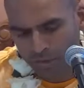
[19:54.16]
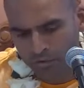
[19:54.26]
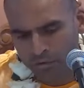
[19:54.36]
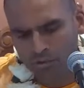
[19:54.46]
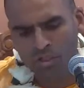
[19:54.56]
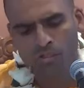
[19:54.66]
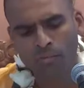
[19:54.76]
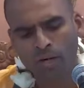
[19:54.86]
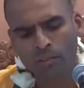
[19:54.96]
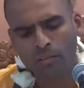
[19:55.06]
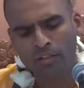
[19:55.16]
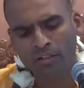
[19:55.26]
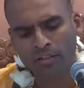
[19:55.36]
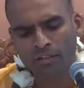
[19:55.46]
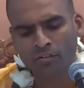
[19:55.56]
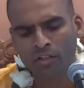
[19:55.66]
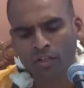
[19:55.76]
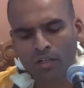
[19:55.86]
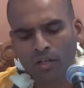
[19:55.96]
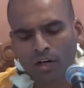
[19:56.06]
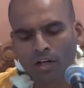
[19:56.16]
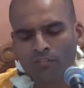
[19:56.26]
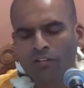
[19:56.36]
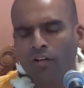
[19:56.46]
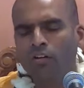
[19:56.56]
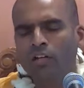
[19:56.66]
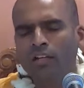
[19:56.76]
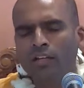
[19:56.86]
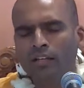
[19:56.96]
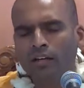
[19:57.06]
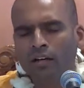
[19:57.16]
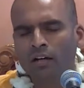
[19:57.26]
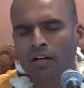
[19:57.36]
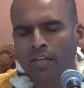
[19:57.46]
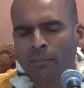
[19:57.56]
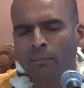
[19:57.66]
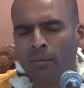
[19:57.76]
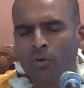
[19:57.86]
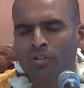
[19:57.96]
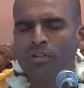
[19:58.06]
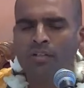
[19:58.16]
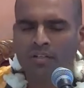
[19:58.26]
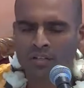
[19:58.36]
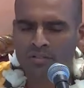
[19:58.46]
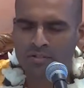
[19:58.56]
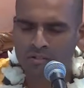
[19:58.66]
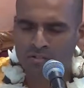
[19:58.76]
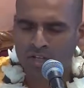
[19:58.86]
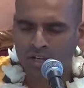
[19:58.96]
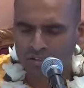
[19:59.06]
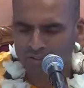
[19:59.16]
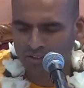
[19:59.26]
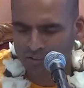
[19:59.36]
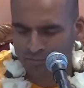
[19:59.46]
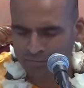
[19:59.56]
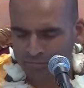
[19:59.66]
So such Brahmanas are very important in society.